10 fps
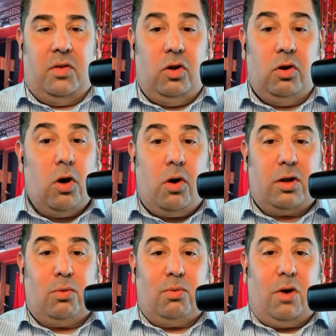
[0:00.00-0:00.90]
You can go on
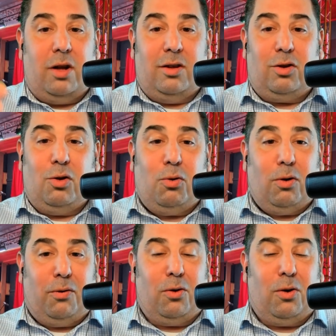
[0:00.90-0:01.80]
the
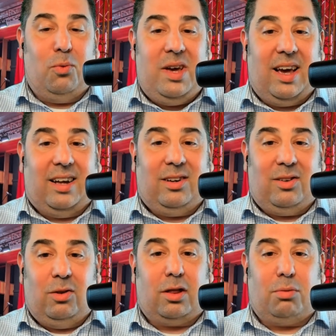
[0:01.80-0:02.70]
tour for a weekend,
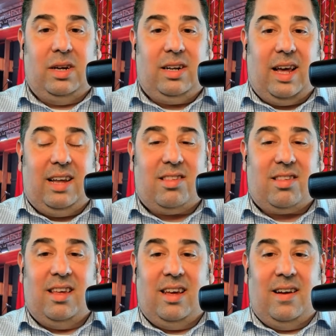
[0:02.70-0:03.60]
do 3 dates,
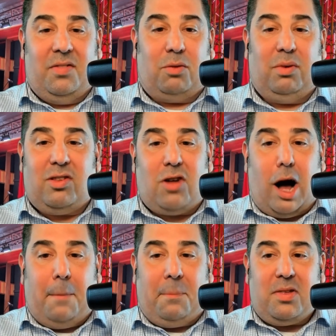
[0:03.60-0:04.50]
3
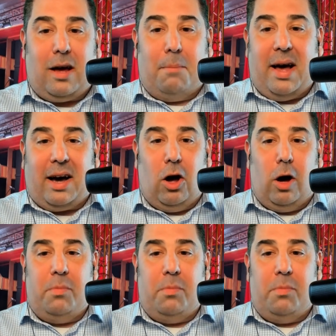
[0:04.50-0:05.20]
stops, come back home.